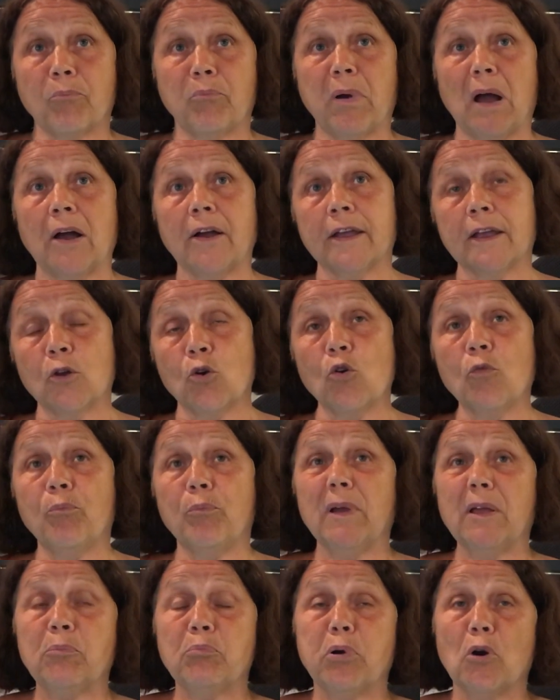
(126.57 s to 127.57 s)
but it
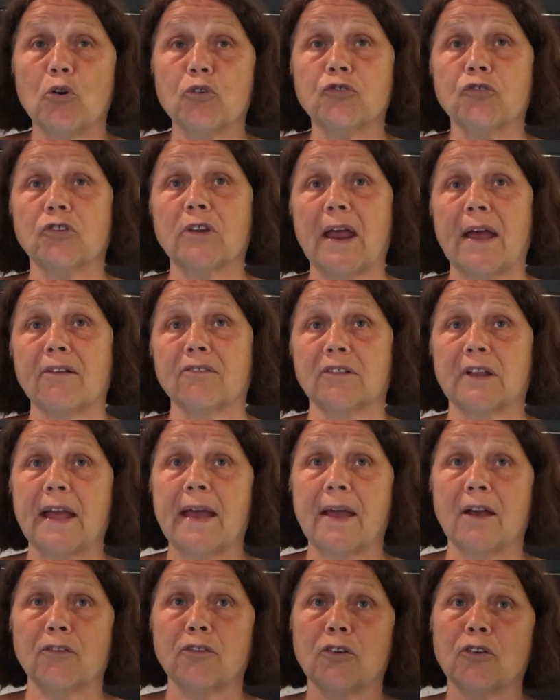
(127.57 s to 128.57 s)
could be posh
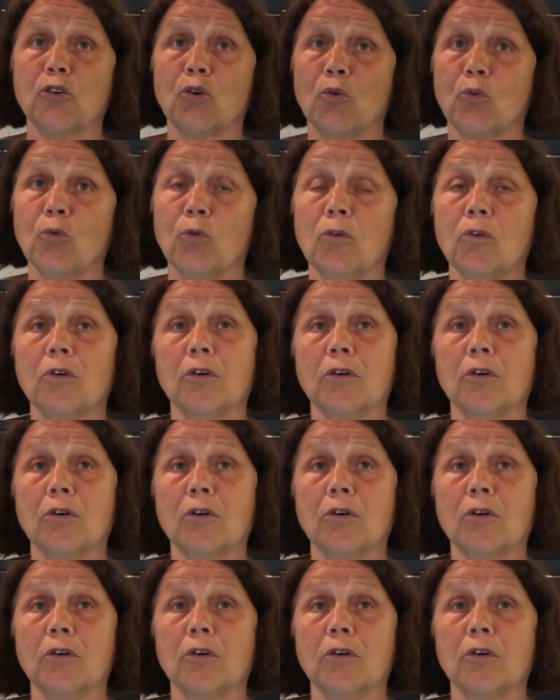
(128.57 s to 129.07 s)
downtown and all,